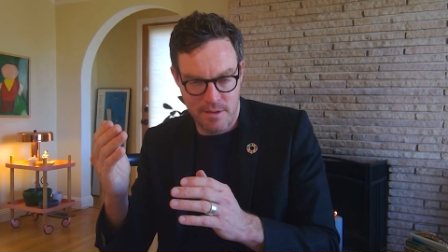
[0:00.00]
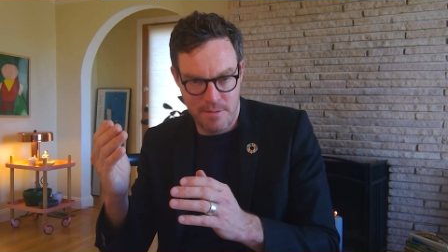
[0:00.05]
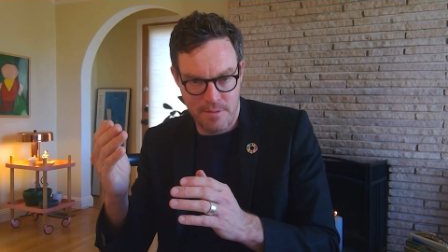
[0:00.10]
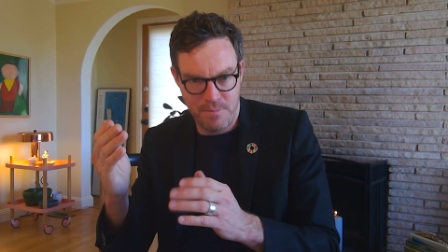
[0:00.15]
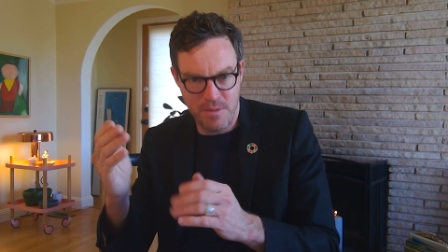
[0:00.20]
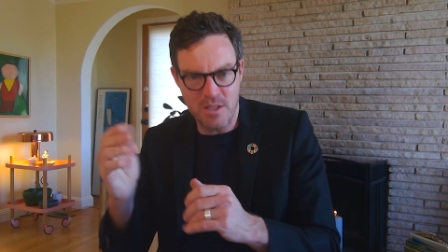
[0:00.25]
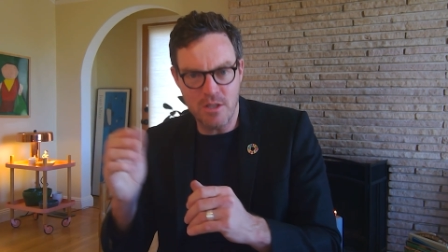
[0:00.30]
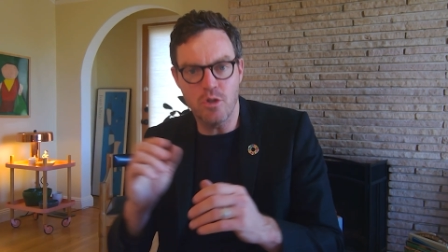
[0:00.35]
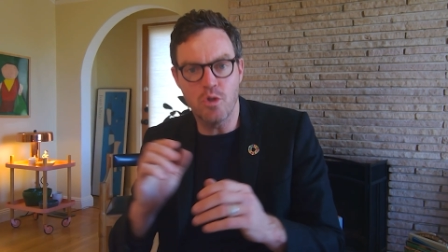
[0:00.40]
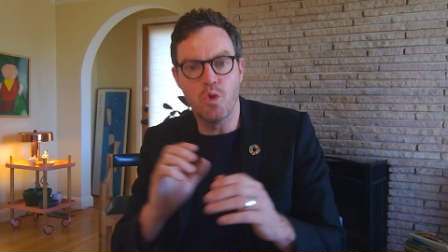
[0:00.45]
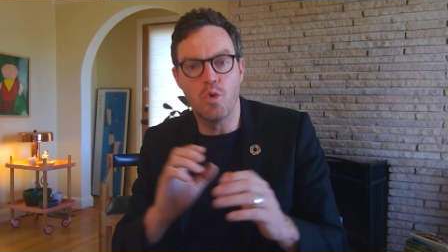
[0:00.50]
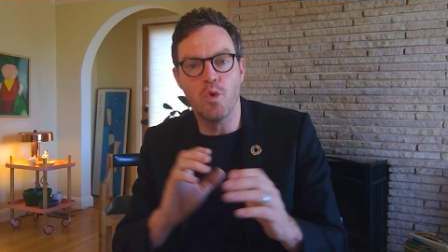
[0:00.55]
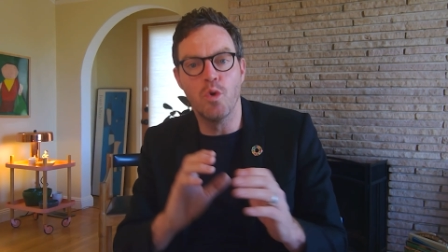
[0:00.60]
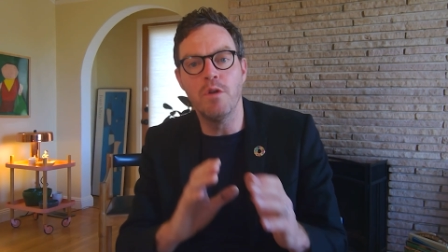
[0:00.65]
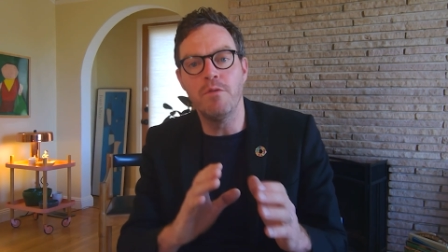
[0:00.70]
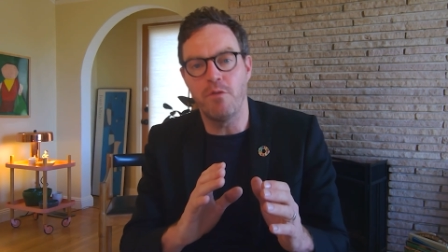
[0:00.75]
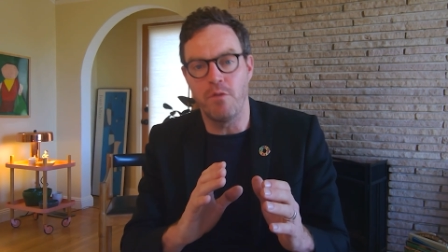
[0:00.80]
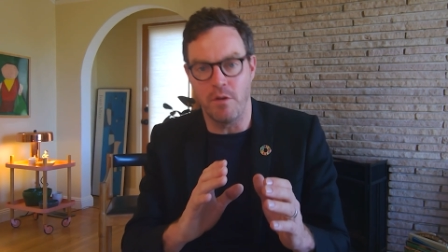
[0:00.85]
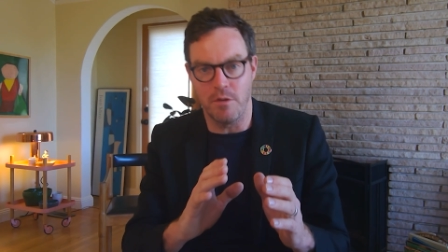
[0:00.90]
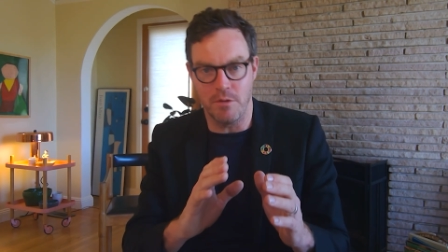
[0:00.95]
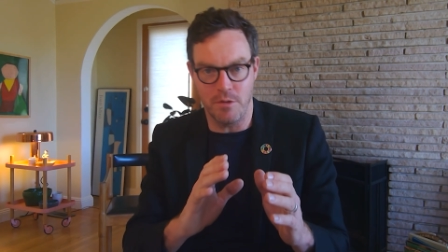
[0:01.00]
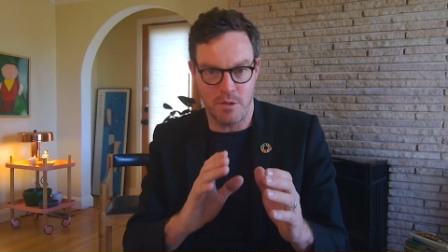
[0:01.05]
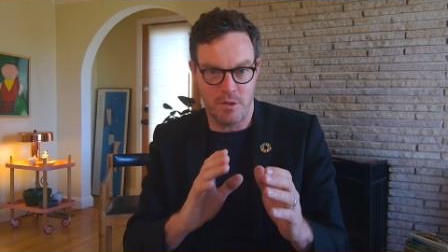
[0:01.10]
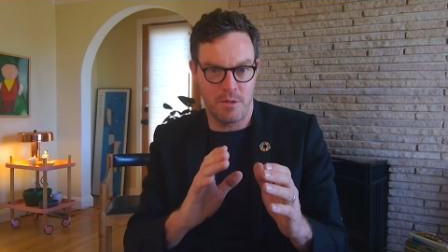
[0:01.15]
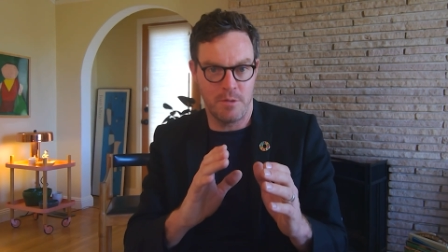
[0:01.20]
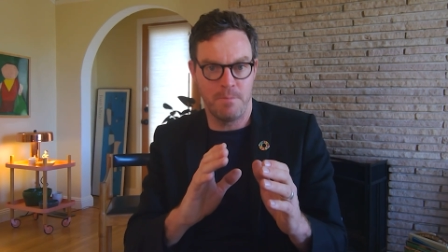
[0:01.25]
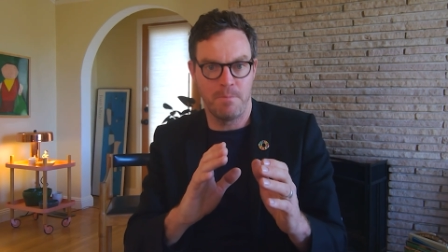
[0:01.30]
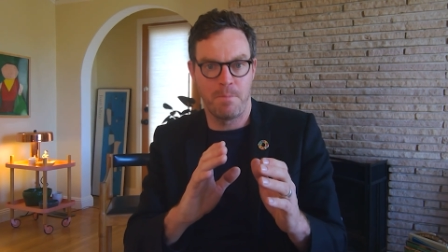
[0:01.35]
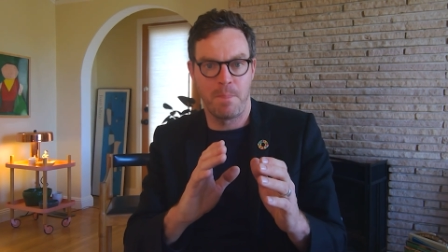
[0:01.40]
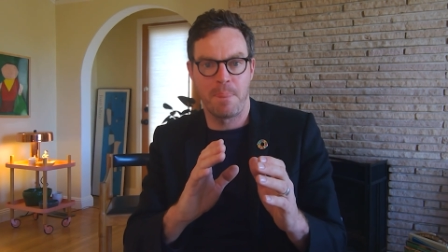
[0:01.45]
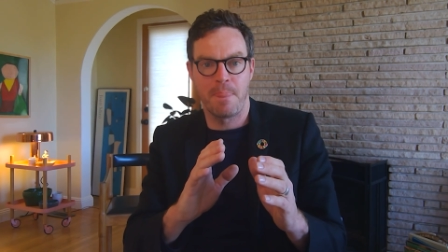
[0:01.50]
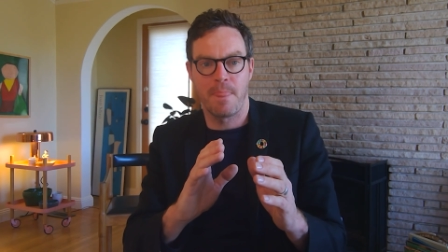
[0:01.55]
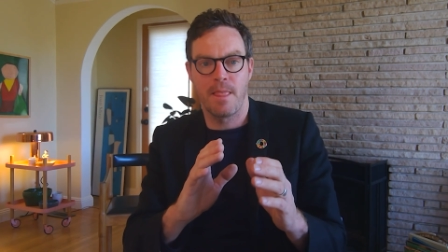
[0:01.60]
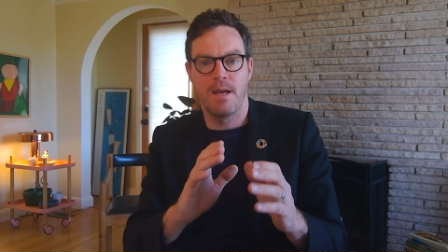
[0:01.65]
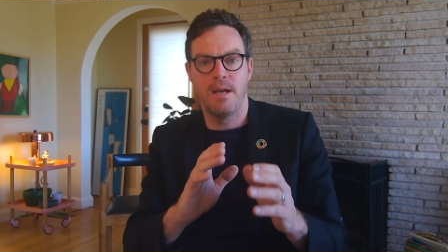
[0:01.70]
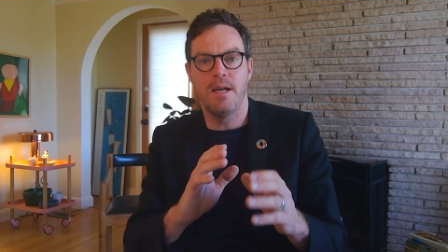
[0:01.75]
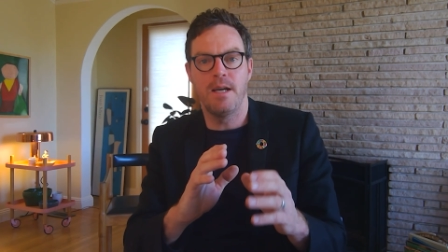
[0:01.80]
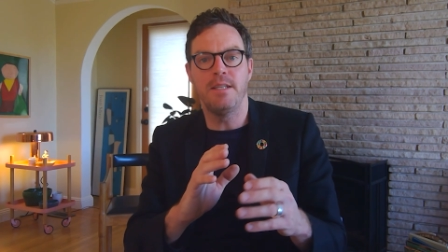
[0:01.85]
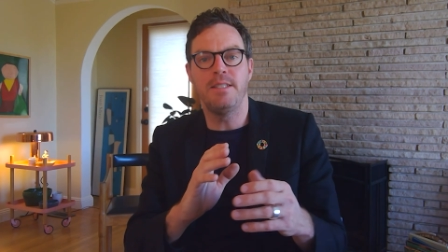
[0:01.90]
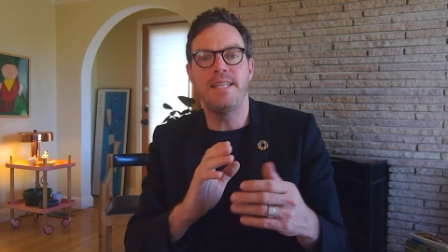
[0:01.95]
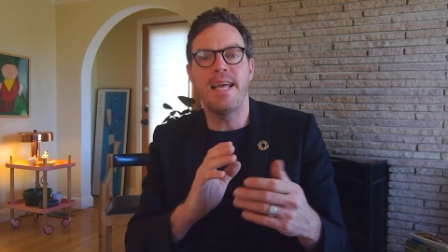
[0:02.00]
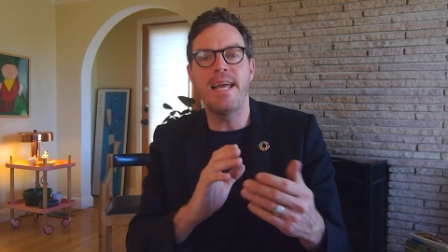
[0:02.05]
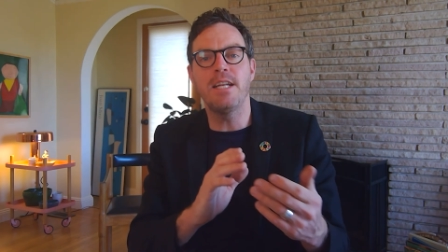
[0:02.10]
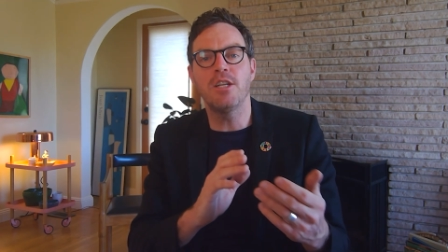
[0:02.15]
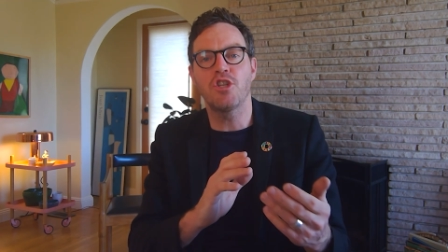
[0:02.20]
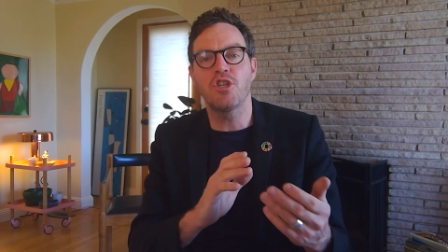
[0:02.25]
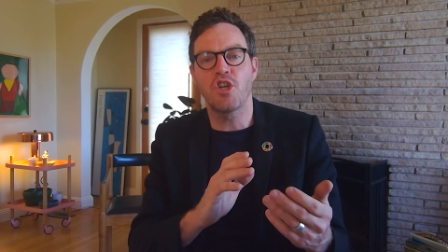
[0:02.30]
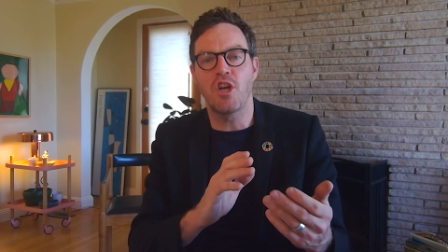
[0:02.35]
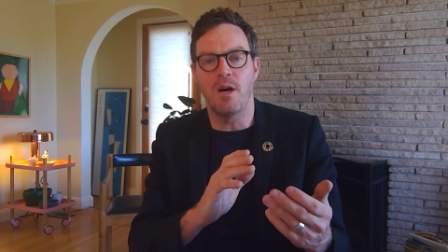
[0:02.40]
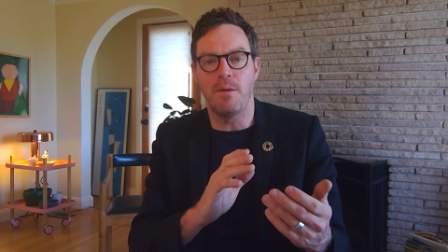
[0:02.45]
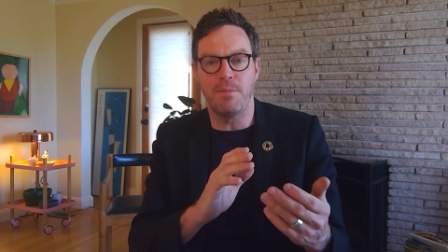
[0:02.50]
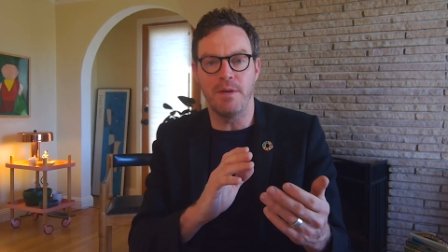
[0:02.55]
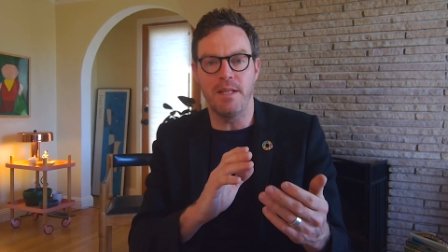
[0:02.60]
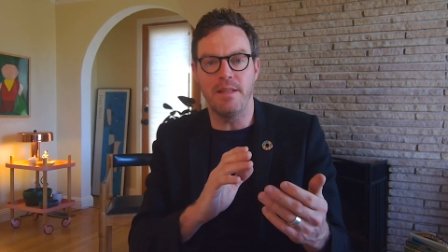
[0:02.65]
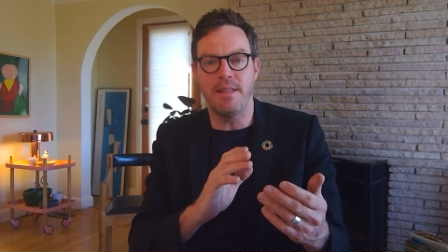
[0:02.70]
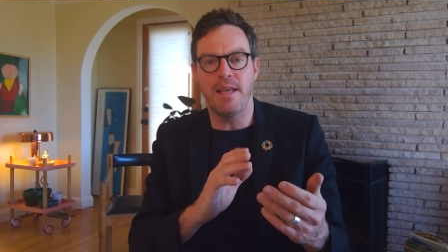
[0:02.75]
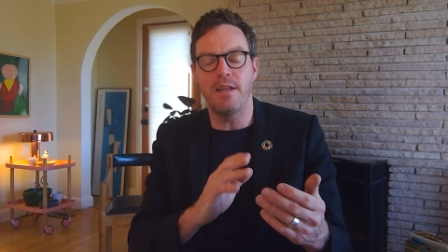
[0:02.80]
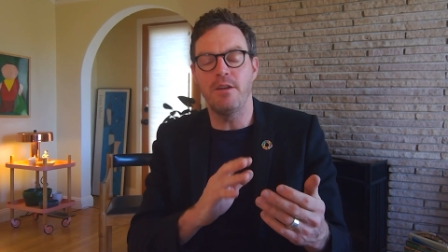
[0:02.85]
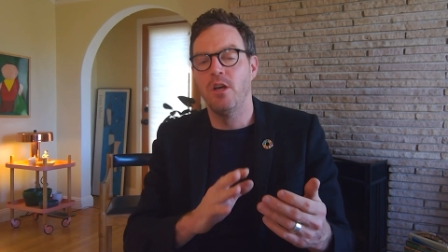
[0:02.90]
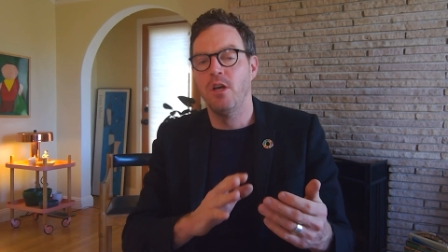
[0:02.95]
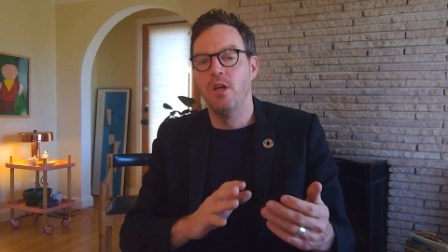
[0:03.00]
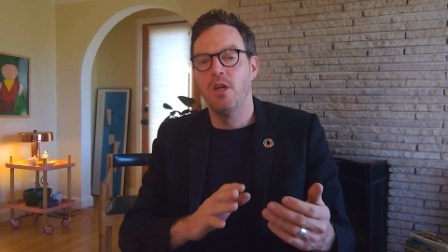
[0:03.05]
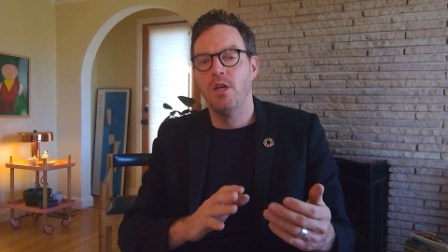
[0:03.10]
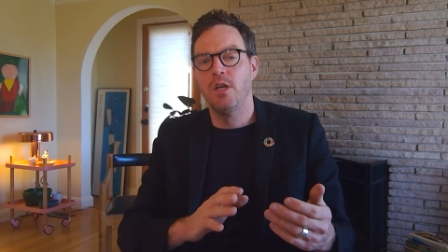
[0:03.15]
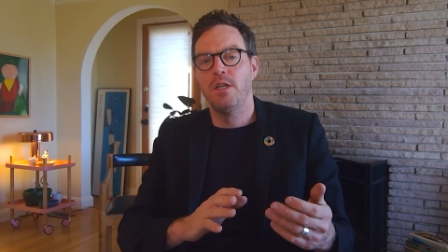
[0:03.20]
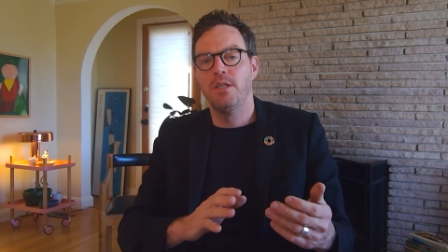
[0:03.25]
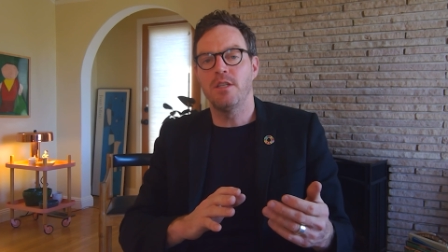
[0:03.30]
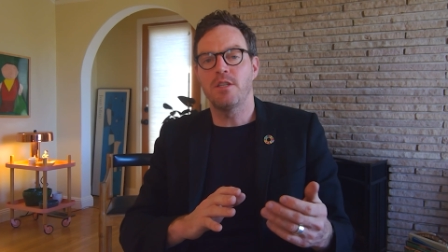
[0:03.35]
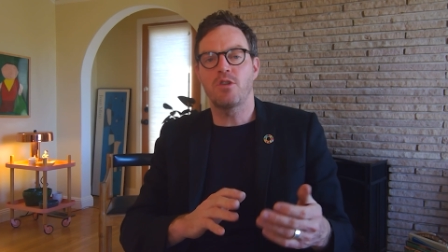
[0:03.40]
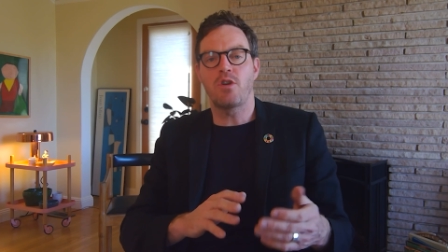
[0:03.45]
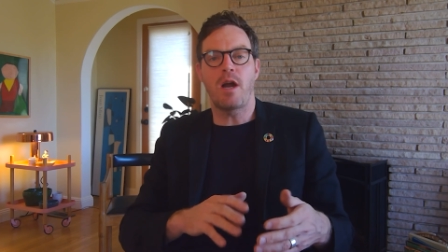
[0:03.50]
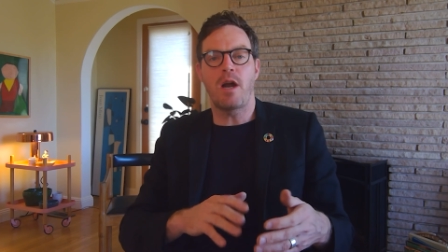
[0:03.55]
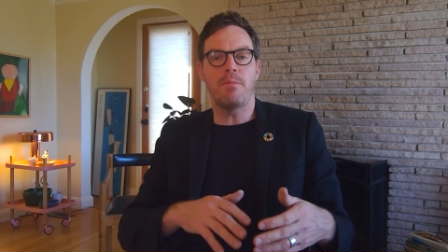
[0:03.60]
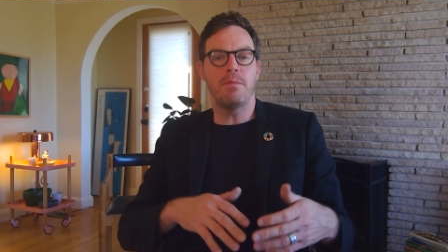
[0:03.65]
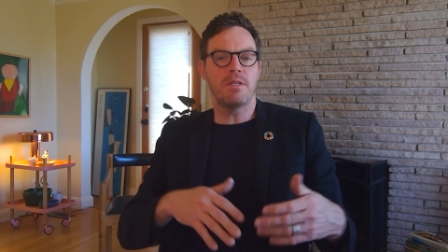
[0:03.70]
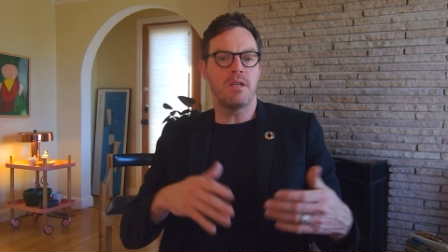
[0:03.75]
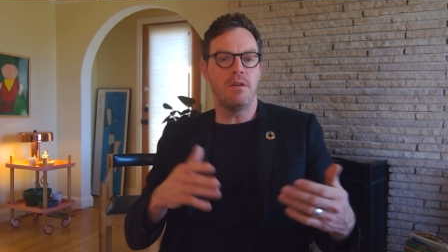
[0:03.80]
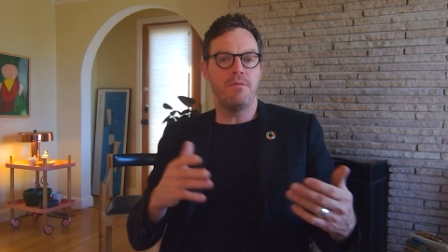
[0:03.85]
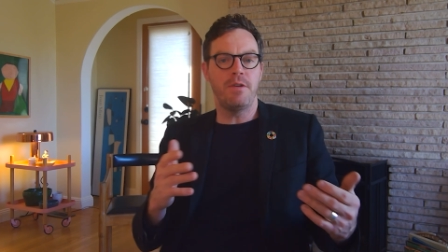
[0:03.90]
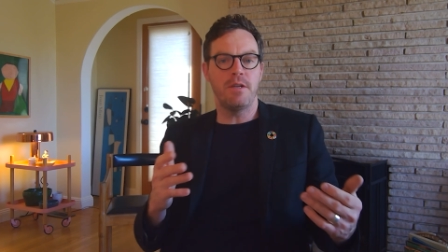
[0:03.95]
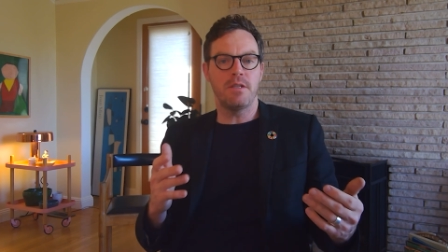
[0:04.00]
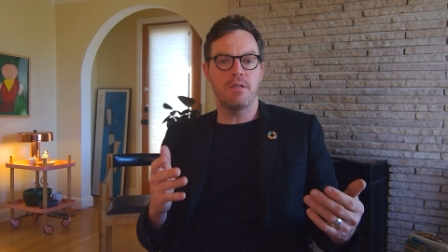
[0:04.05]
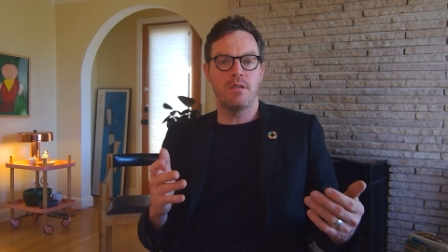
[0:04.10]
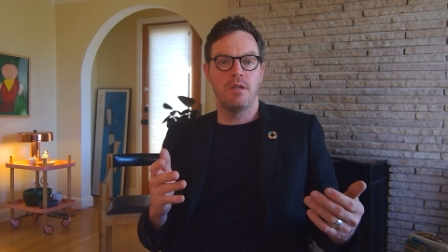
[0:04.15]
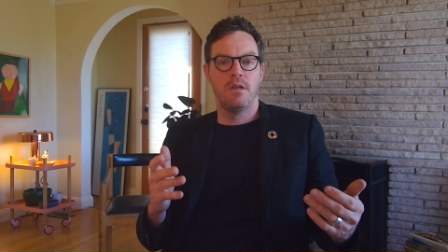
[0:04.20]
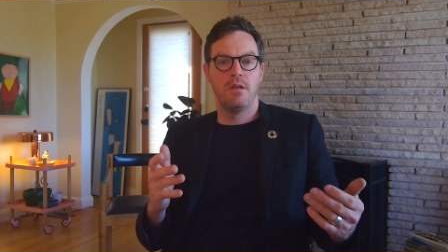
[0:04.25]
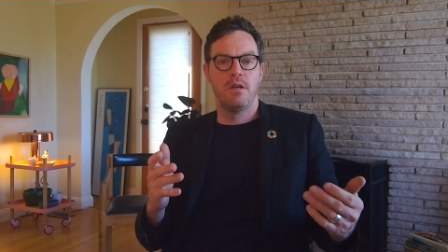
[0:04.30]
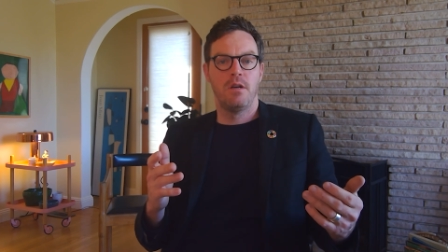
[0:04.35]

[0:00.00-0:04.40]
This is Grundfos, a Danish company that described itself as